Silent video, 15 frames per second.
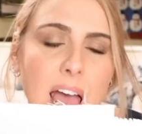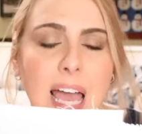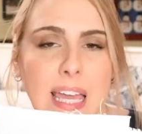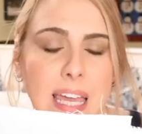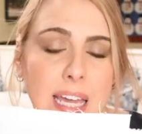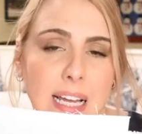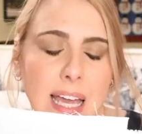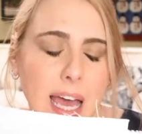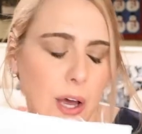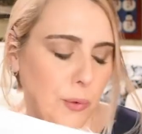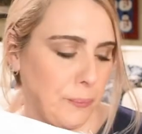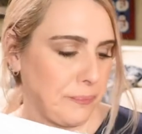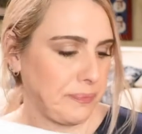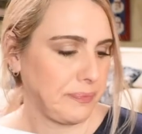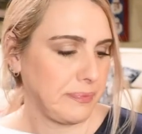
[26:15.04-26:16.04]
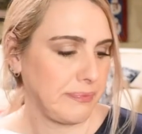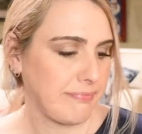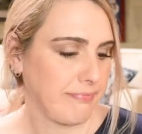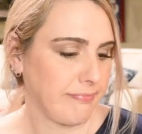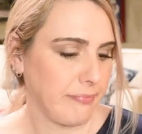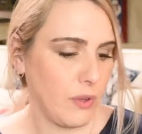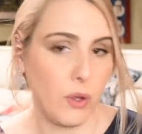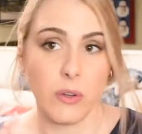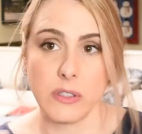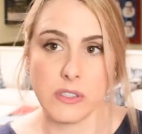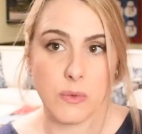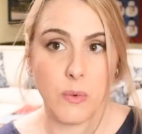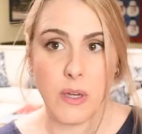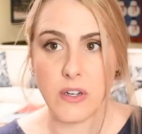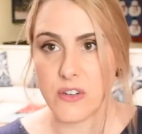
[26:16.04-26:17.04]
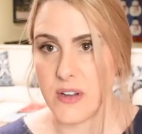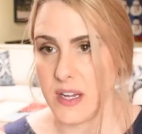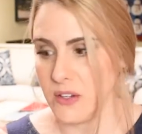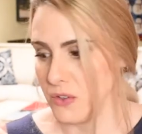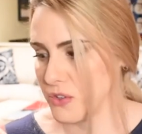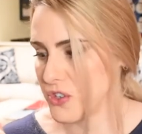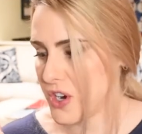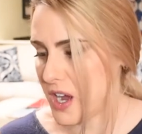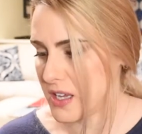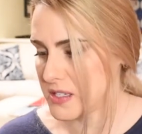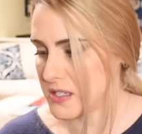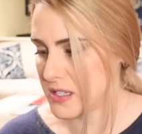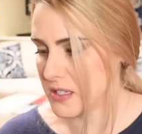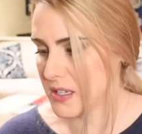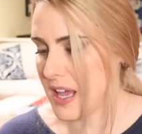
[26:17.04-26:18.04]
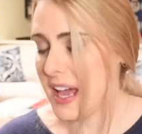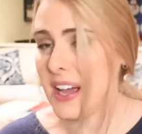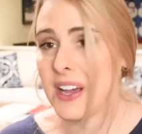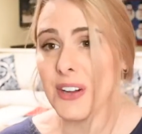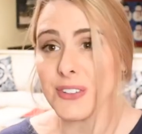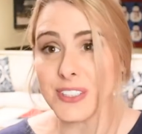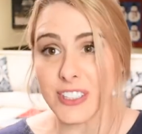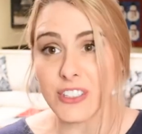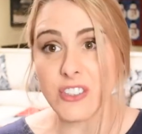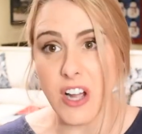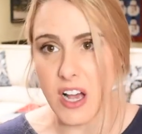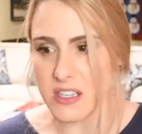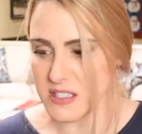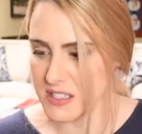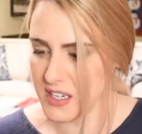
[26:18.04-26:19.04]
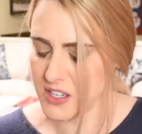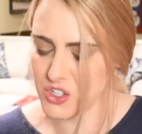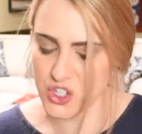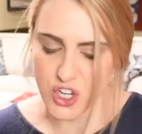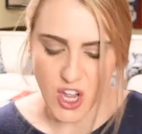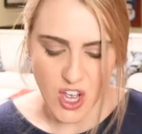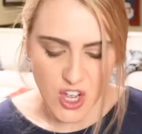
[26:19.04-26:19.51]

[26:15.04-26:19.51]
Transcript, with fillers: can't count. It's a wonder I do cross stitch.